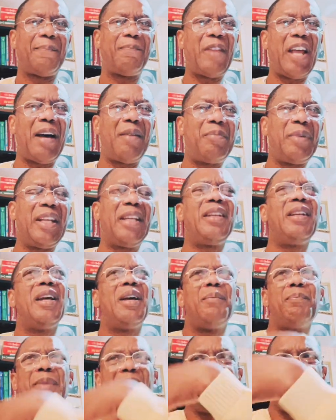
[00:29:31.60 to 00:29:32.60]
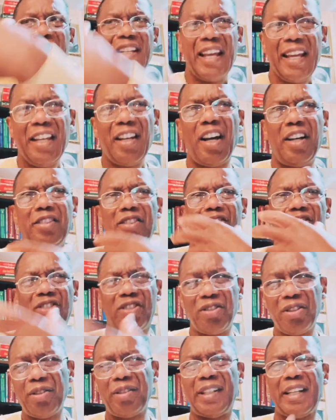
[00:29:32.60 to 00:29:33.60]
Now, I mean, meaning he
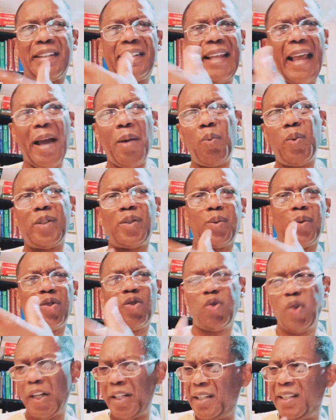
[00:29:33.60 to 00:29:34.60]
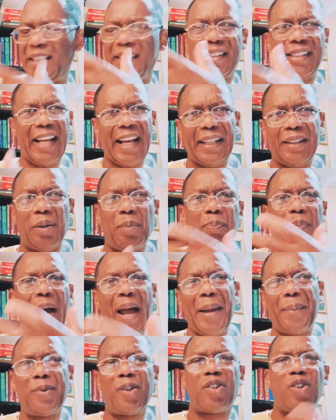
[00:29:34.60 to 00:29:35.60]
understood that which was written inside the
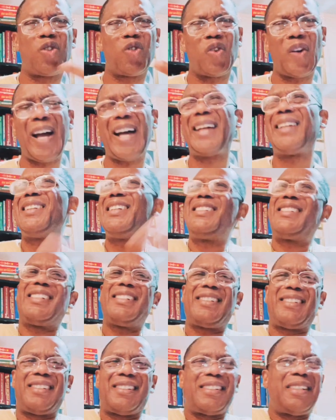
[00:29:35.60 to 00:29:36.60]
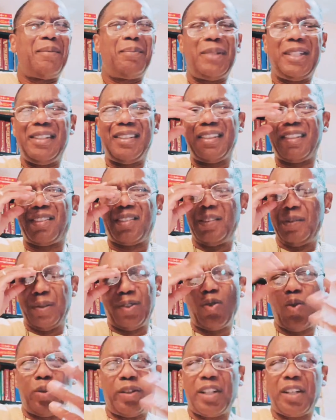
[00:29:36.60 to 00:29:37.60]
Bible, the Quran, it just simply just is
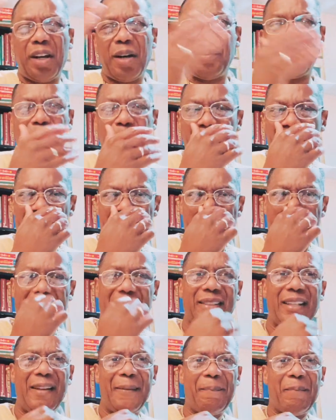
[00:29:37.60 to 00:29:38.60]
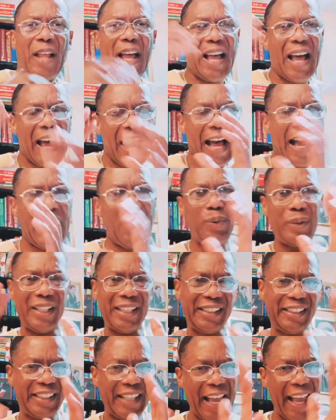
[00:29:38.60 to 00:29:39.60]
going to come to pass. How and
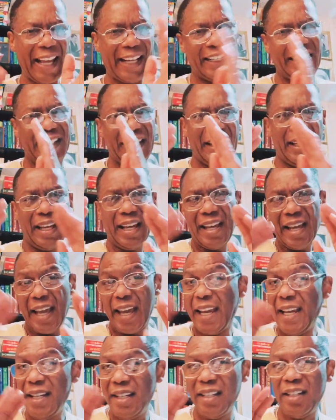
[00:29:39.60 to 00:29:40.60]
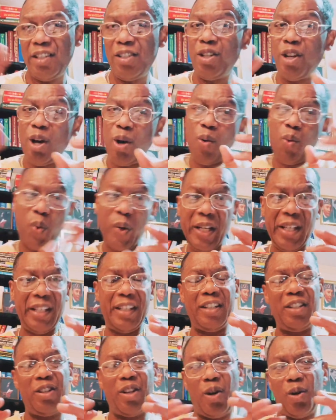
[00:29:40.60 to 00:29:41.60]
exactly, he didn't know, we
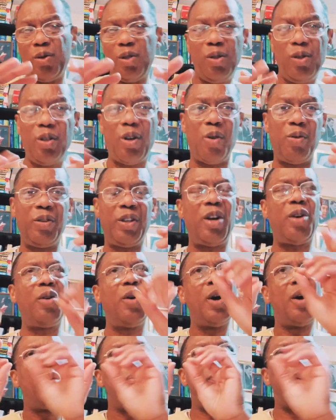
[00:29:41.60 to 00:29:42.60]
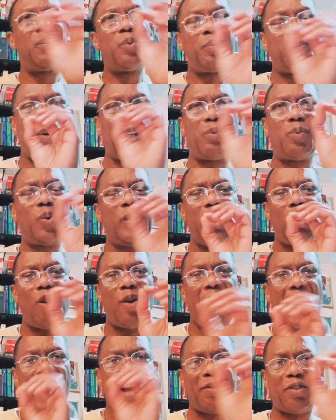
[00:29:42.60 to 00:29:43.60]
didn't know, you don't know, but we
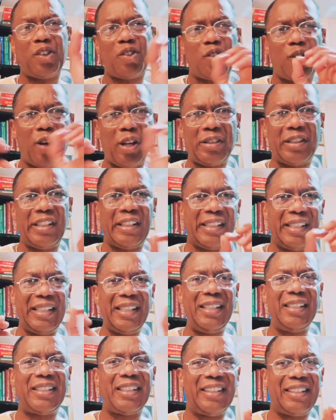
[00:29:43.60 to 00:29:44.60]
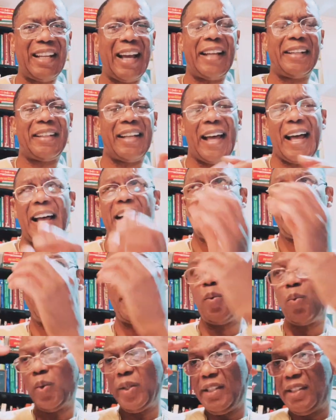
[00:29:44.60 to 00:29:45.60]
don't have to cross the T's and dot the I's,
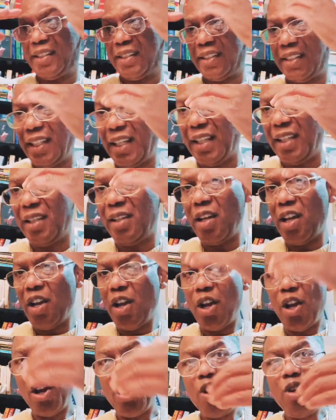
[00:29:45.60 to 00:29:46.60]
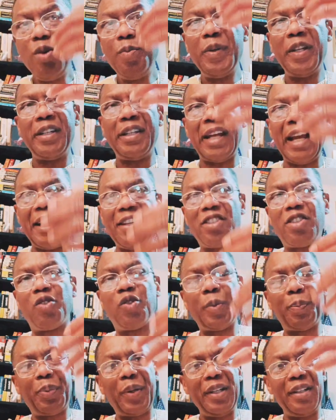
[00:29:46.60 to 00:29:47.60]
but we see human nature
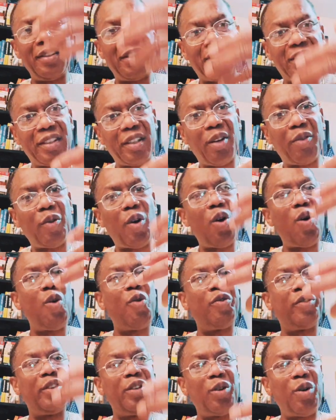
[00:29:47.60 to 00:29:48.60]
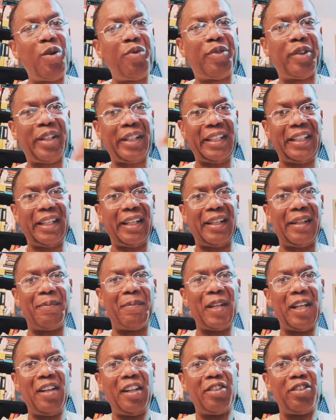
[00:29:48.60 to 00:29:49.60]
repeating itself over and over again.
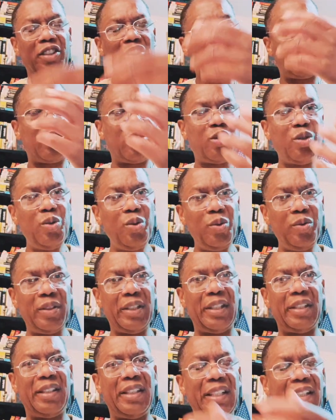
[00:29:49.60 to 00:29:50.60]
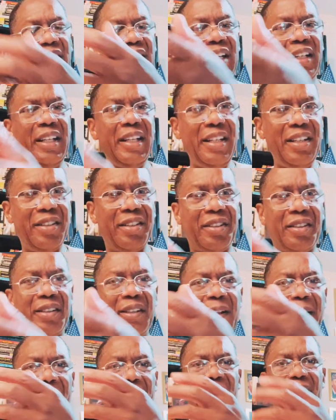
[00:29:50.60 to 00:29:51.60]
The student and the leader
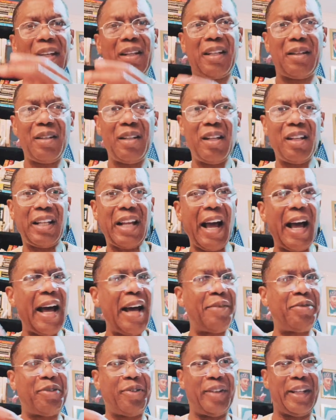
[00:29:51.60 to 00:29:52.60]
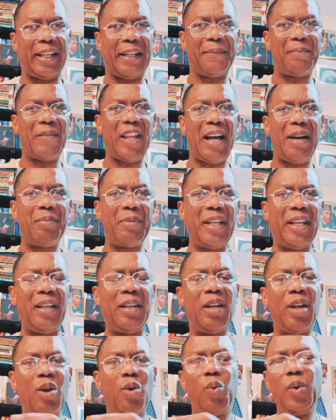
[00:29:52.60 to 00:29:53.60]
conflict. Now, I
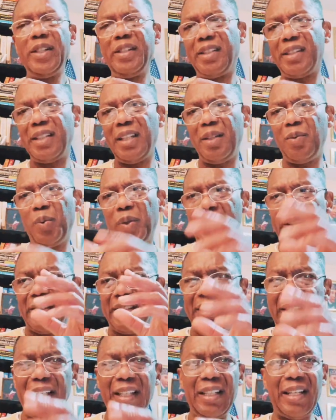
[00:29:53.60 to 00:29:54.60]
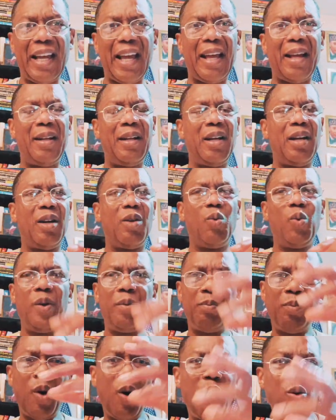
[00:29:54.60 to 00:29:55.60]
mean, we see that with
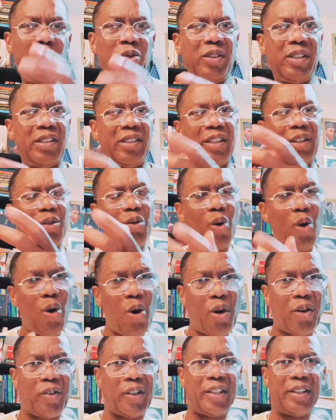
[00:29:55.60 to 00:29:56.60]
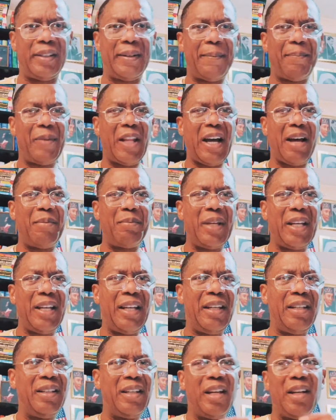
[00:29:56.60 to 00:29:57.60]
Moses and Korah. Now, I
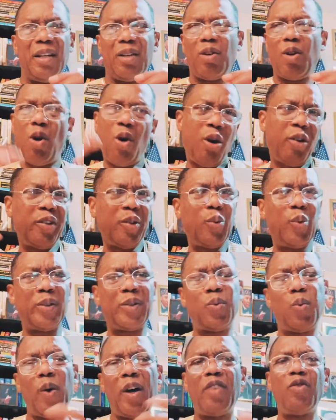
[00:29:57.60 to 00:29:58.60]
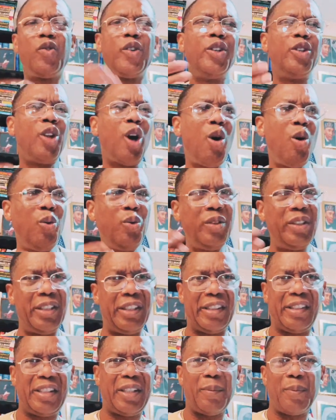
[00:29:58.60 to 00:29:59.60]
mean, Korah was one renowned in
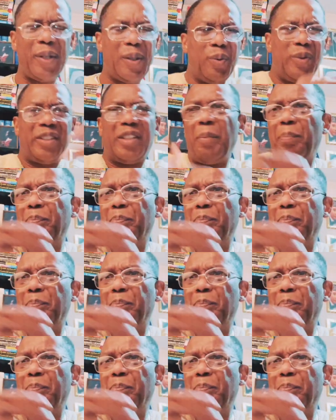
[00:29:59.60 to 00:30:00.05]
the temple. He was the